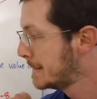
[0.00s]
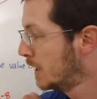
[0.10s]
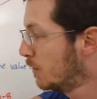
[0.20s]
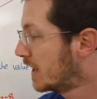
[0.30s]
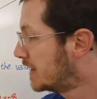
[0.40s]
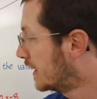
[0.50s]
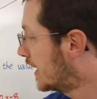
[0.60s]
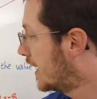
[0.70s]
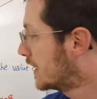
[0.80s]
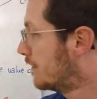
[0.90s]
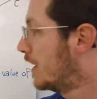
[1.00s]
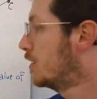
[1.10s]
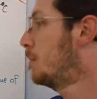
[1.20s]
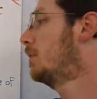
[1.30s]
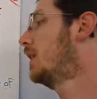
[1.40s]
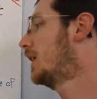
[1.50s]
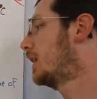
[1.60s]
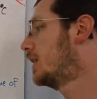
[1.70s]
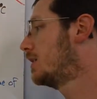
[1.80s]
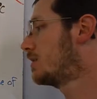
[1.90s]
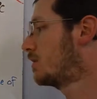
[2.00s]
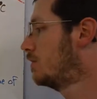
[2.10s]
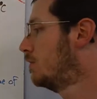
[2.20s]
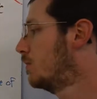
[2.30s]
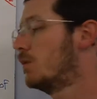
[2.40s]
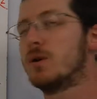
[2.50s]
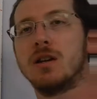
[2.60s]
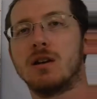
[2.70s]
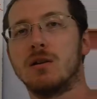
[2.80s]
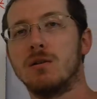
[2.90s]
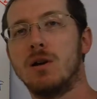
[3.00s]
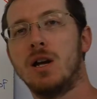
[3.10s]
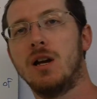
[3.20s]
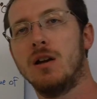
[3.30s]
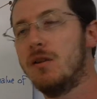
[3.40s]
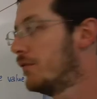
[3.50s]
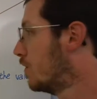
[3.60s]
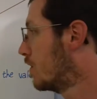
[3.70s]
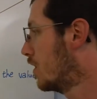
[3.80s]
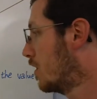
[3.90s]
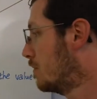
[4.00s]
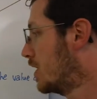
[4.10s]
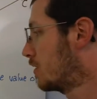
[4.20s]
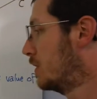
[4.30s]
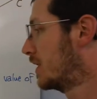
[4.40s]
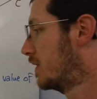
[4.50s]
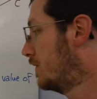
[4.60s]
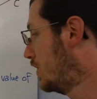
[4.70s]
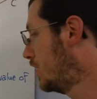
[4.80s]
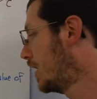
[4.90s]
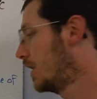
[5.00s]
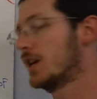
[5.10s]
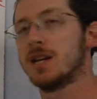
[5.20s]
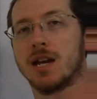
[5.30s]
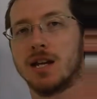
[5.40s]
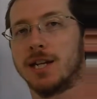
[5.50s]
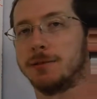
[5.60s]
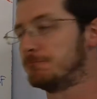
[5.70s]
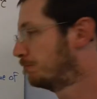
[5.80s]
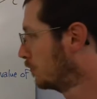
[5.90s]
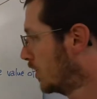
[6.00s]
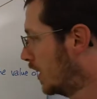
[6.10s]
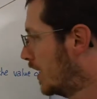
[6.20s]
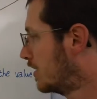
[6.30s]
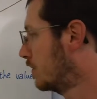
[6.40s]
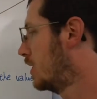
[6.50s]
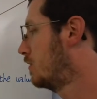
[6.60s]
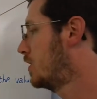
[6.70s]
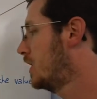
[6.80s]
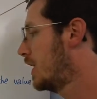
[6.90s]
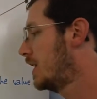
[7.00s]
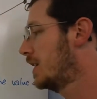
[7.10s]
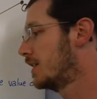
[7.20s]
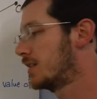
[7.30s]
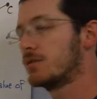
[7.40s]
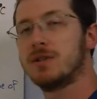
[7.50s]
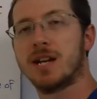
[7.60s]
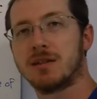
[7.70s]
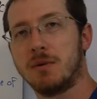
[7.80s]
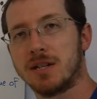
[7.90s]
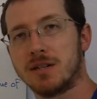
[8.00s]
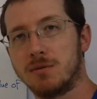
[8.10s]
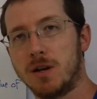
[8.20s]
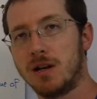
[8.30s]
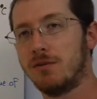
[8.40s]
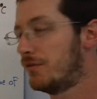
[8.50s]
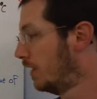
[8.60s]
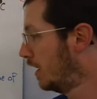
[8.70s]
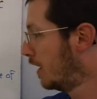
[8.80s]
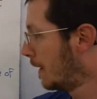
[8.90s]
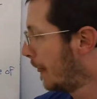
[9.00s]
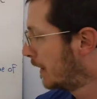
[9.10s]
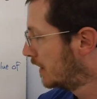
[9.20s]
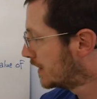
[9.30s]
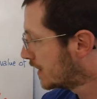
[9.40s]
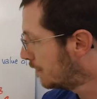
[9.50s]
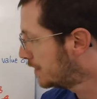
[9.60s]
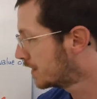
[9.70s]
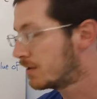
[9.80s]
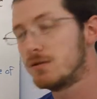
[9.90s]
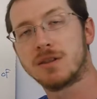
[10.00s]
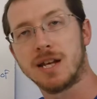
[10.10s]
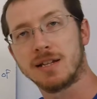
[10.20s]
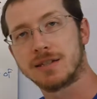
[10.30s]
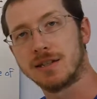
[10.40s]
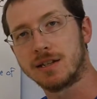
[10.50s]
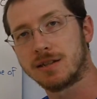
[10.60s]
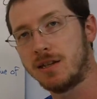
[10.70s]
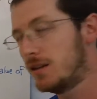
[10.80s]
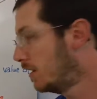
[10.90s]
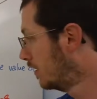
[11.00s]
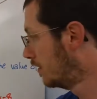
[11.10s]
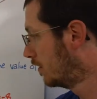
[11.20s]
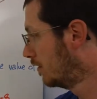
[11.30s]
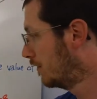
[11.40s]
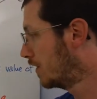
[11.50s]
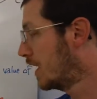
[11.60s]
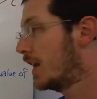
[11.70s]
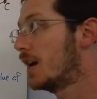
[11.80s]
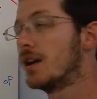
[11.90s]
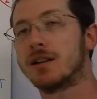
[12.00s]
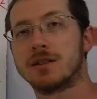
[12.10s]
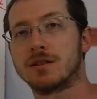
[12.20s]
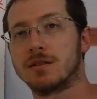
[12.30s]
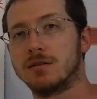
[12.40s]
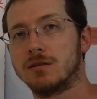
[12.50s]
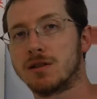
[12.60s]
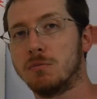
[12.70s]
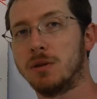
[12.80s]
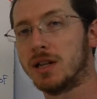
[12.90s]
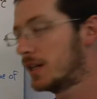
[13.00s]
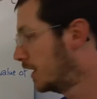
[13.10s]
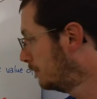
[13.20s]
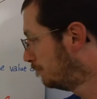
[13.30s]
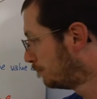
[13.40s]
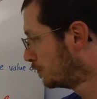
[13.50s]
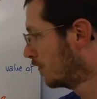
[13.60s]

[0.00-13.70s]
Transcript: We can take that x value, plug it into what we know for our measurements of GA and AN. Okay, so we know GA is 3x minus 12. Substitute that 16 for that x. So plug it in.